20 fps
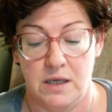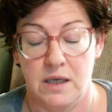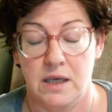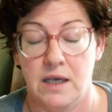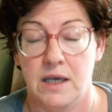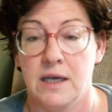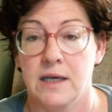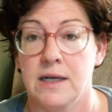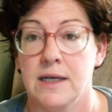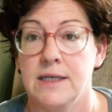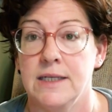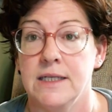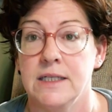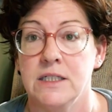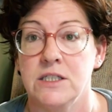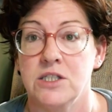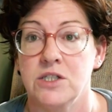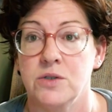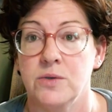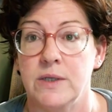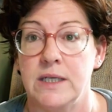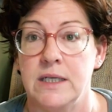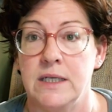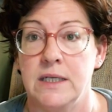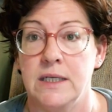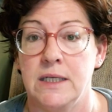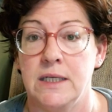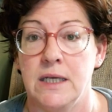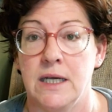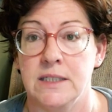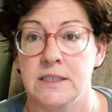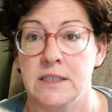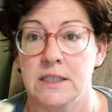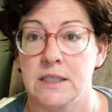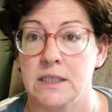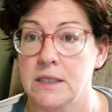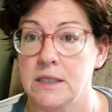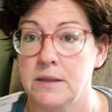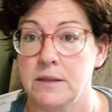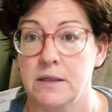I didn't do any, I did it
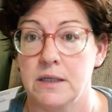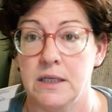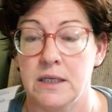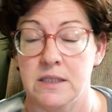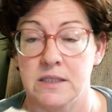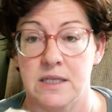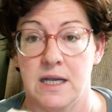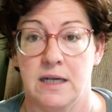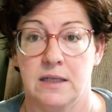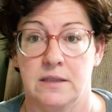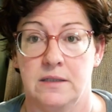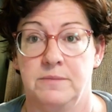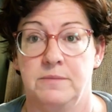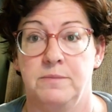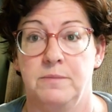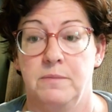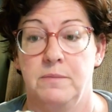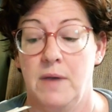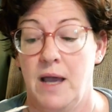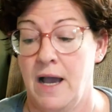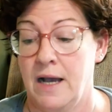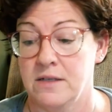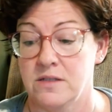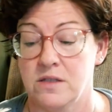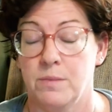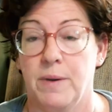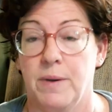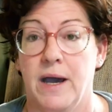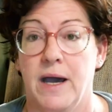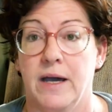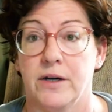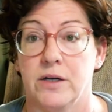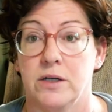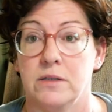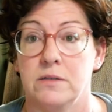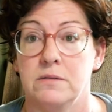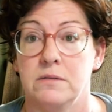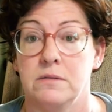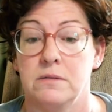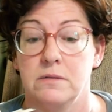exactly as the
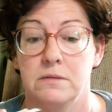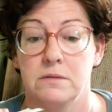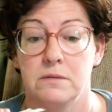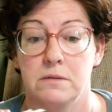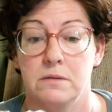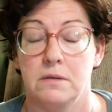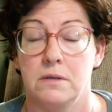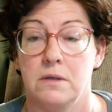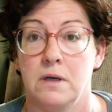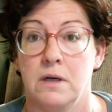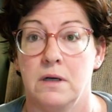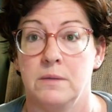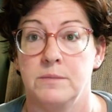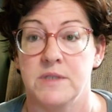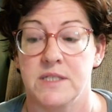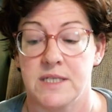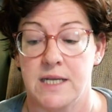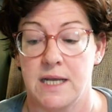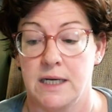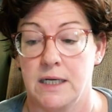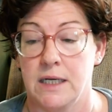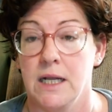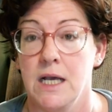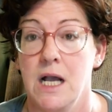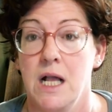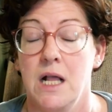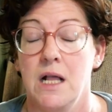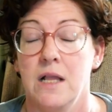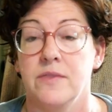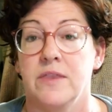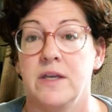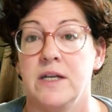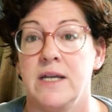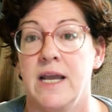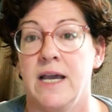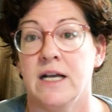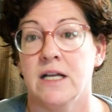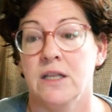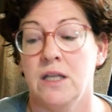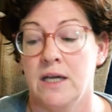pattern stated. The
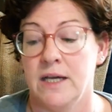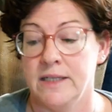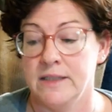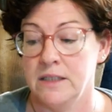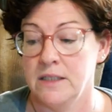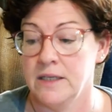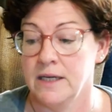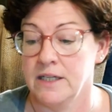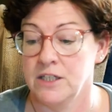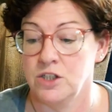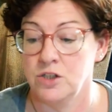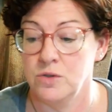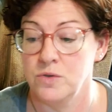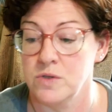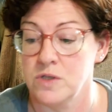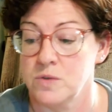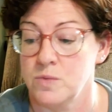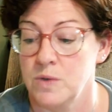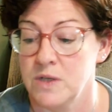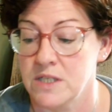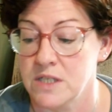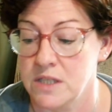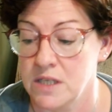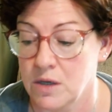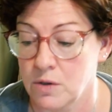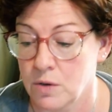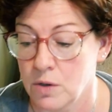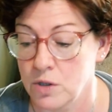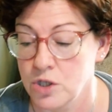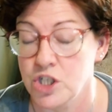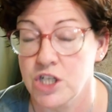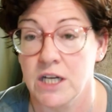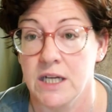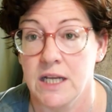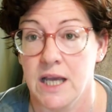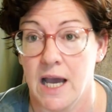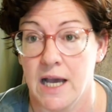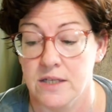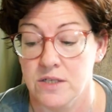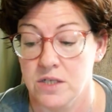neckline that I used was the crocheted
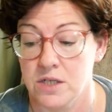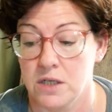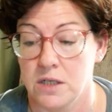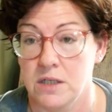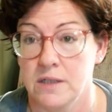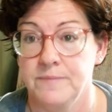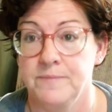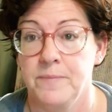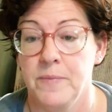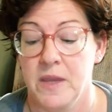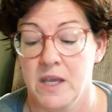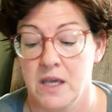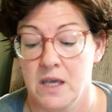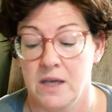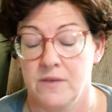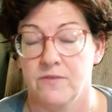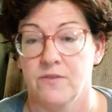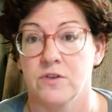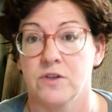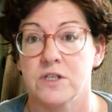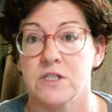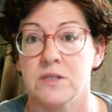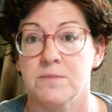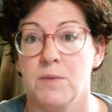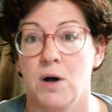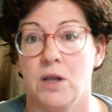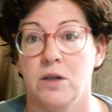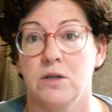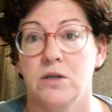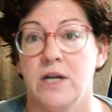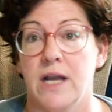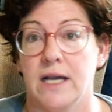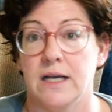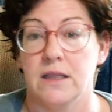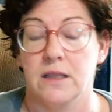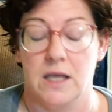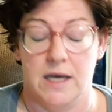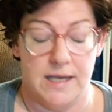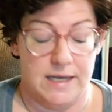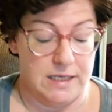cast on for the smaller
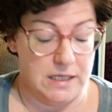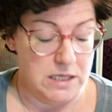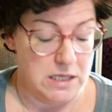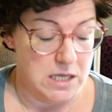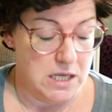neckline.